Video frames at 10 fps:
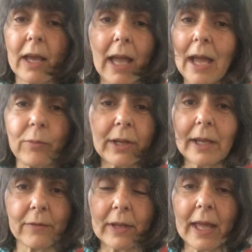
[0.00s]
how would
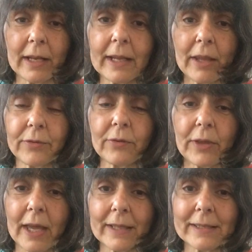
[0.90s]
I ever get through
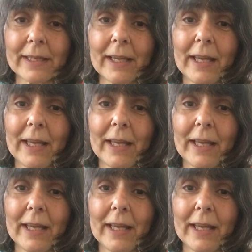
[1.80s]
that?